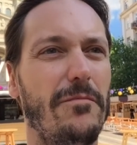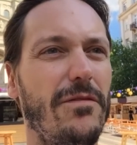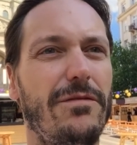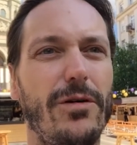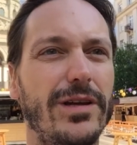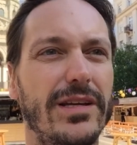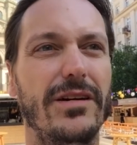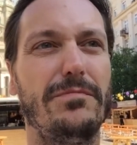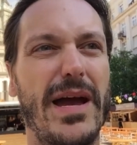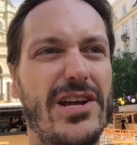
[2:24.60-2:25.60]
falling in
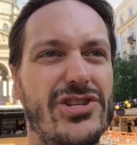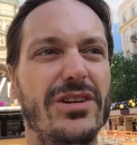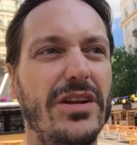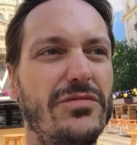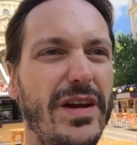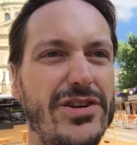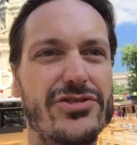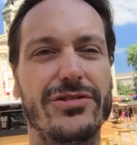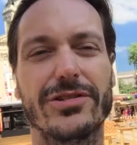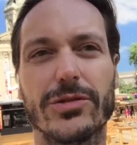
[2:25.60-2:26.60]
love, passion,
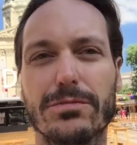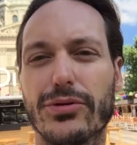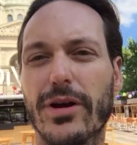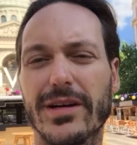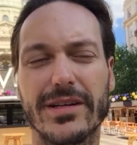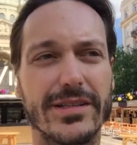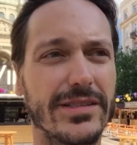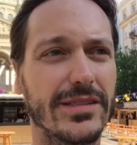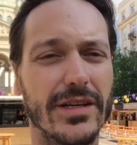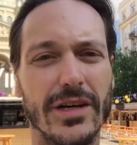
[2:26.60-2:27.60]
adventure,
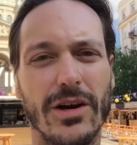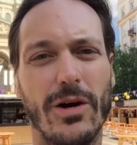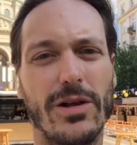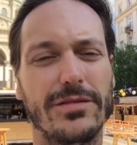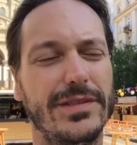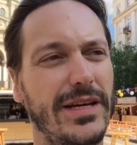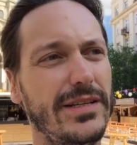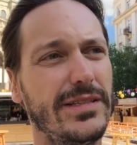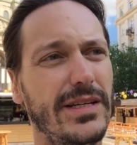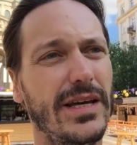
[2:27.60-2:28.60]
surprise, all of
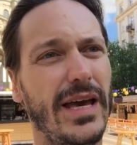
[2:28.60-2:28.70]
that.